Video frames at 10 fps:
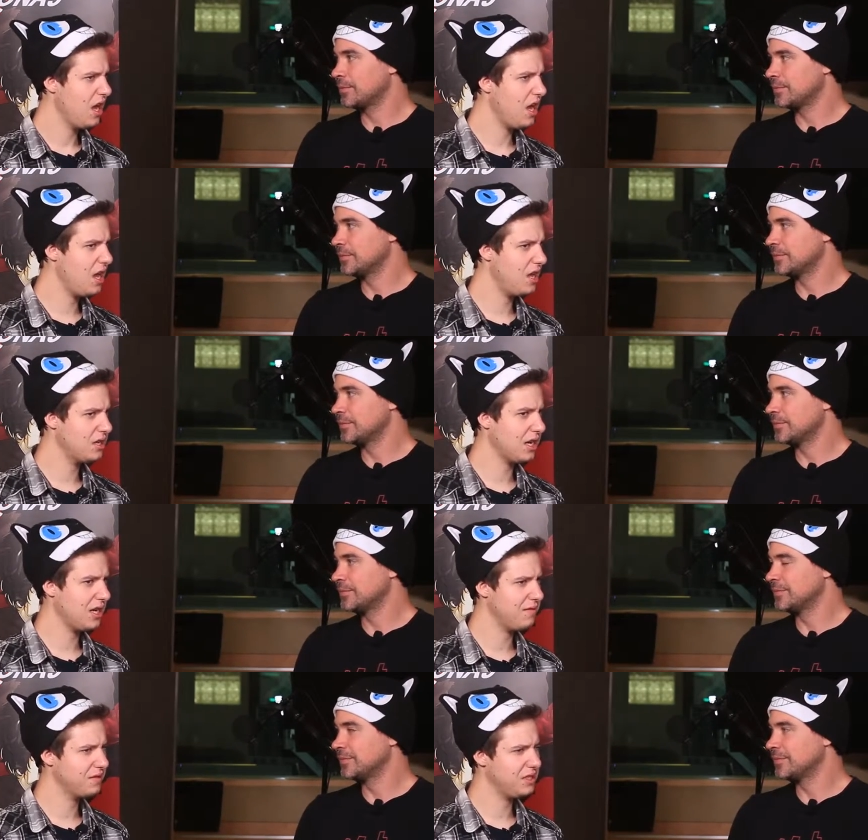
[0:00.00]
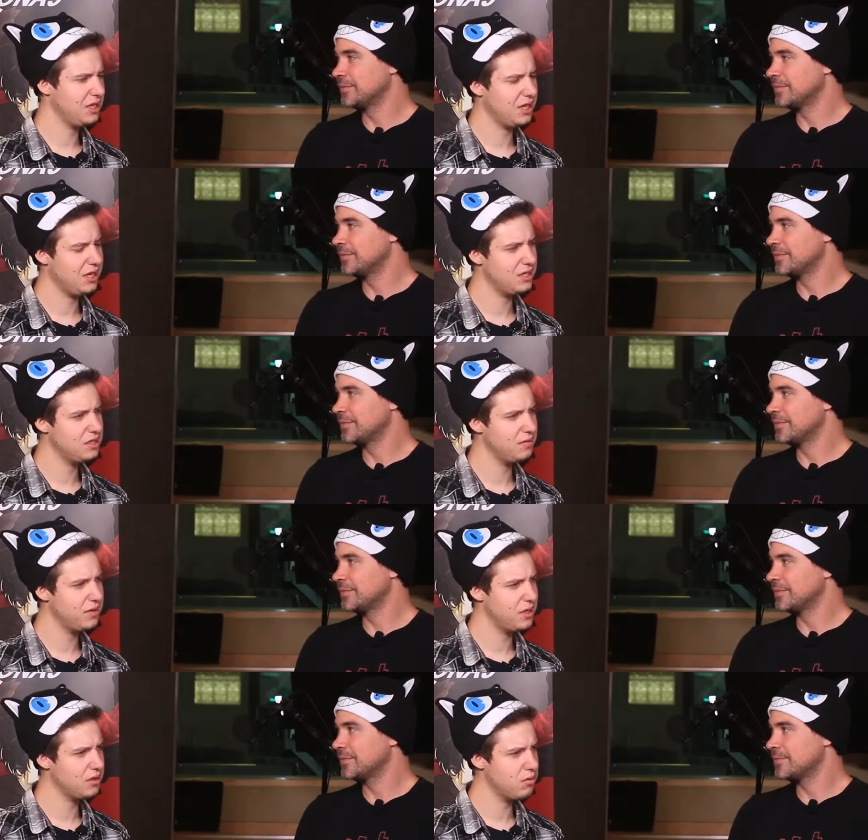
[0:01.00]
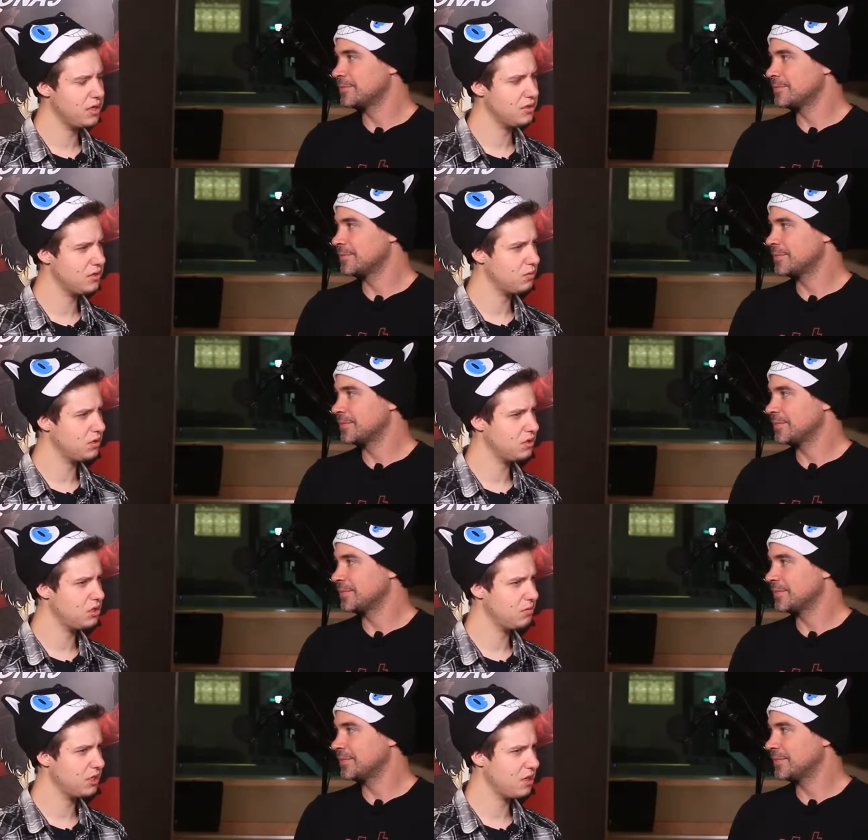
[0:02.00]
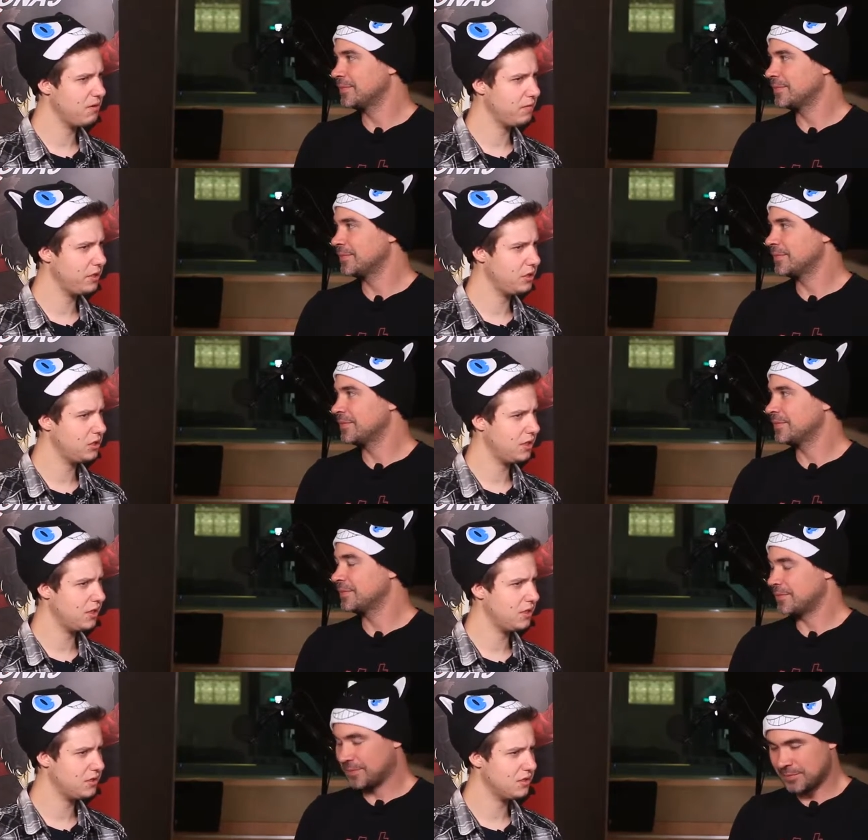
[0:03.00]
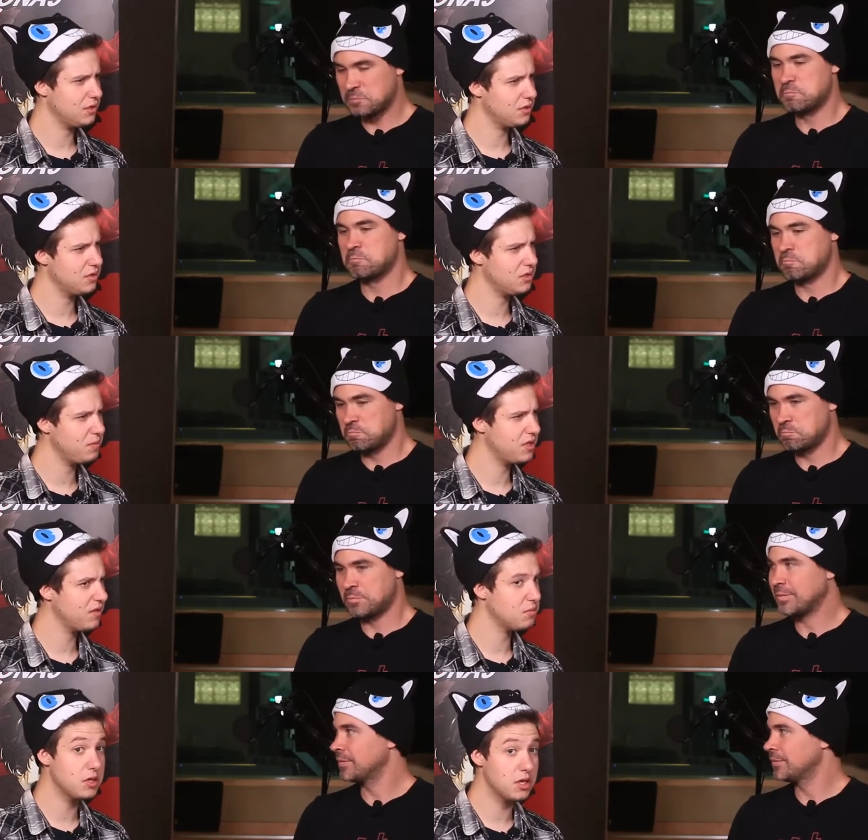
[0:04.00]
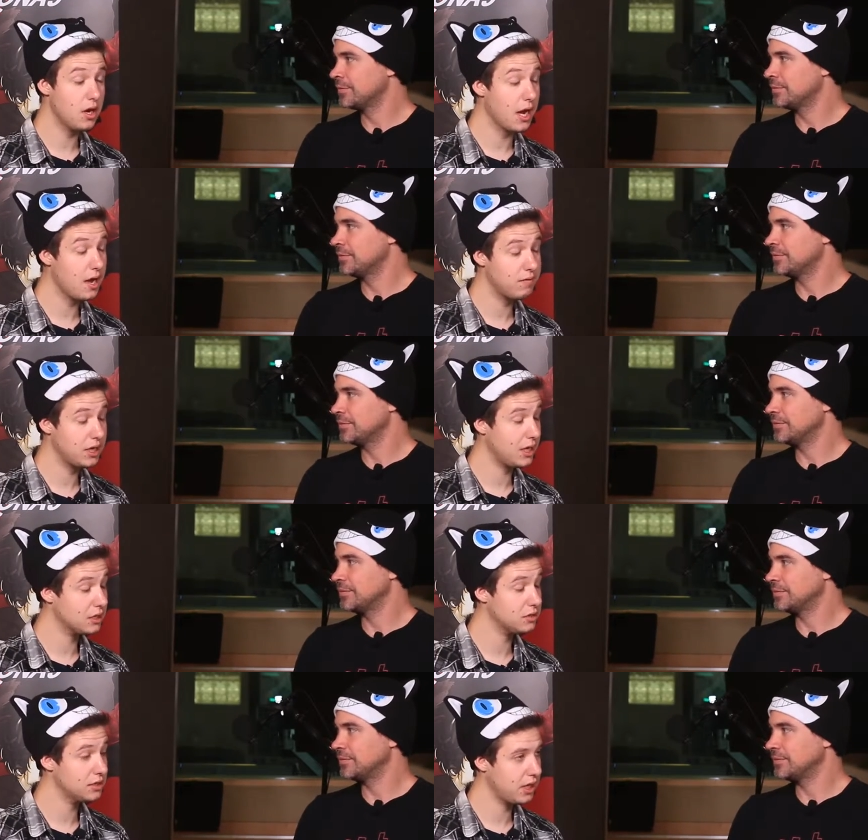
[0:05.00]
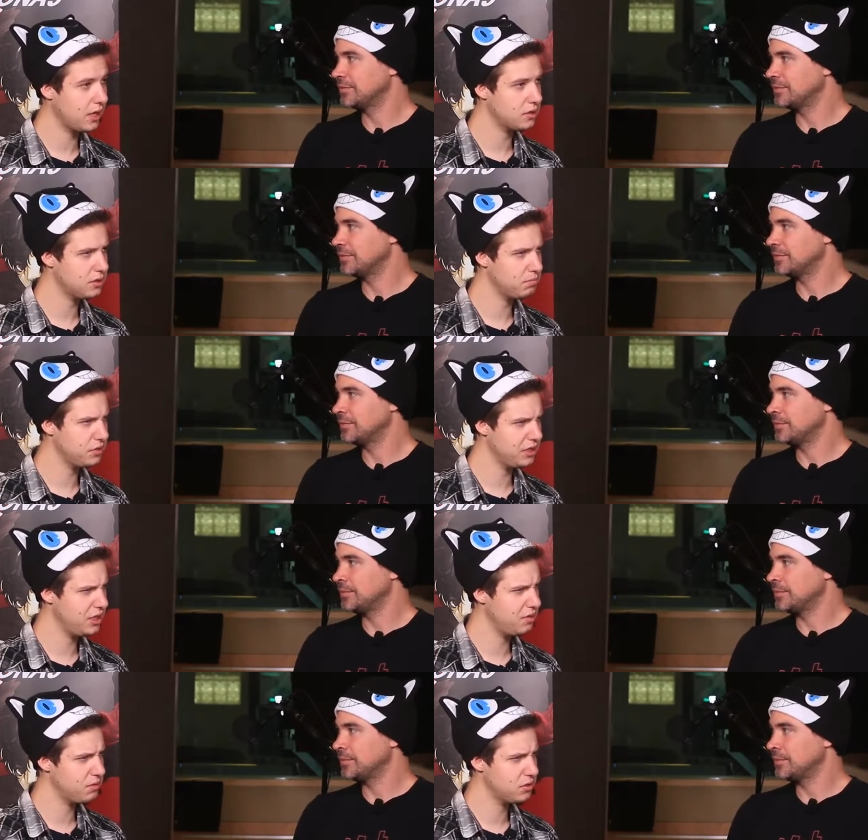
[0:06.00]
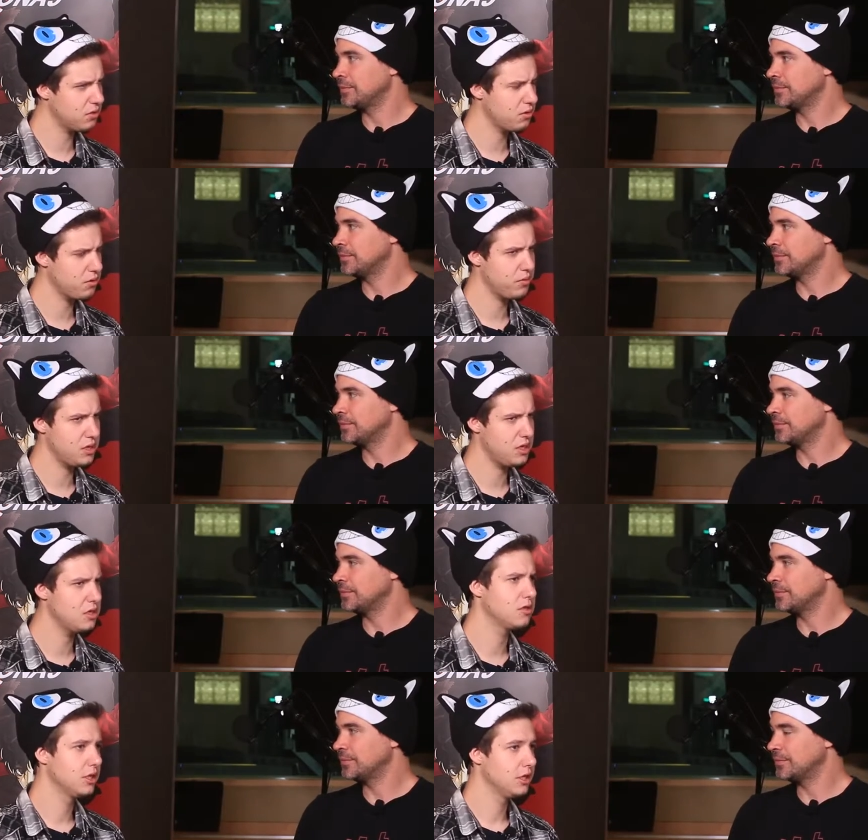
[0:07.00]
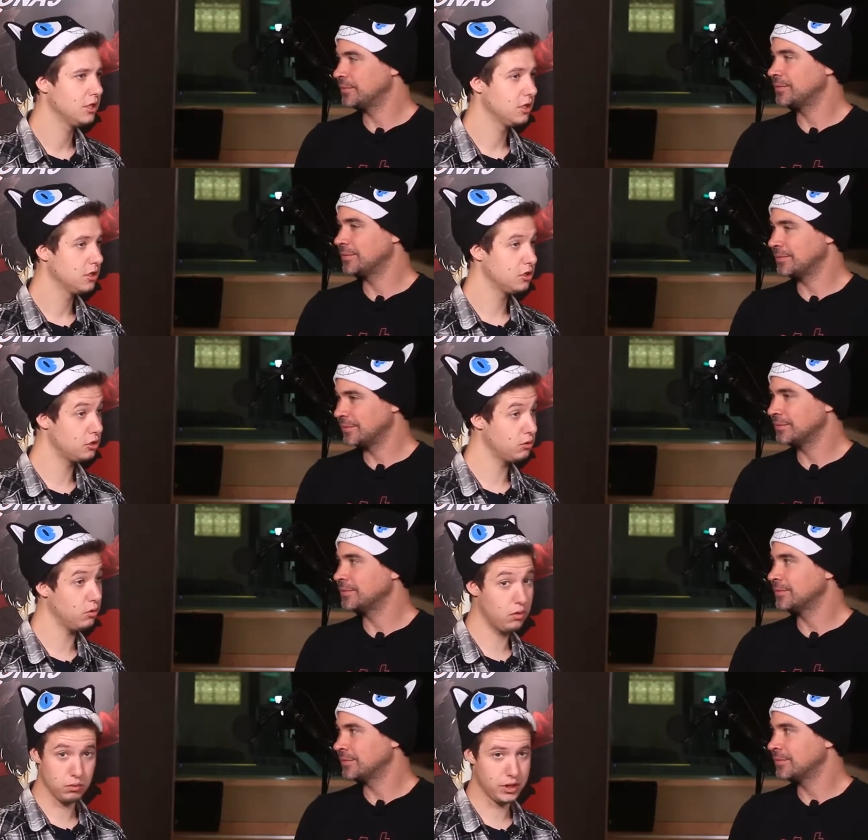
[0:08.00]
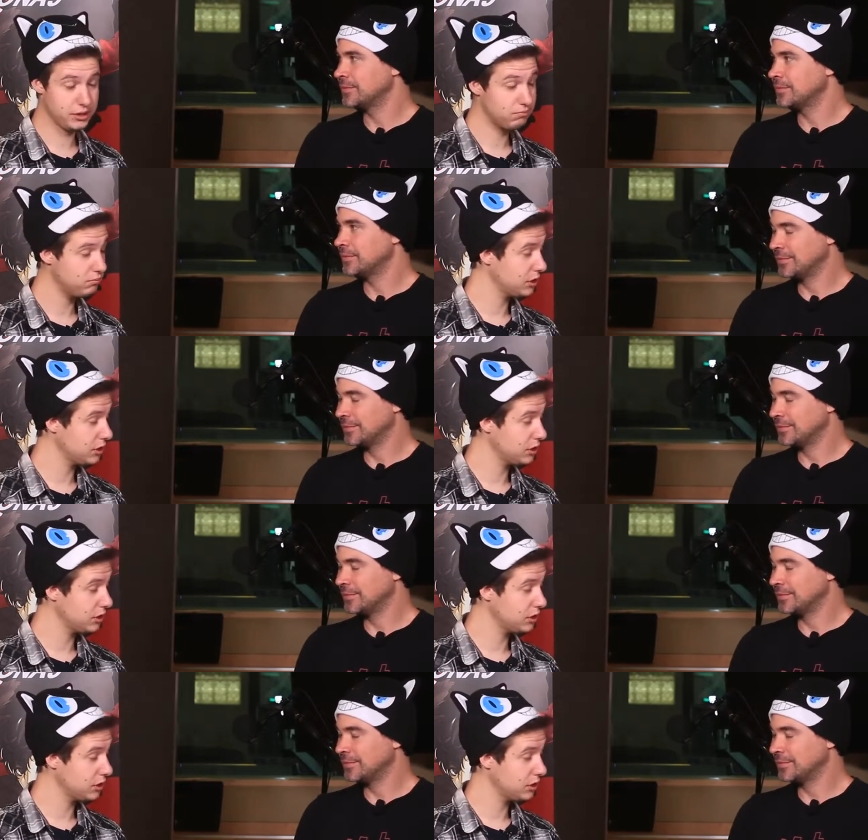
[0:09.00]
Speaker 1: And I have kind of an acquaintance with the Shin Megami franchise and the spin-offs, but no, I haven't actually gotten to play Persona 3, 2, or 1,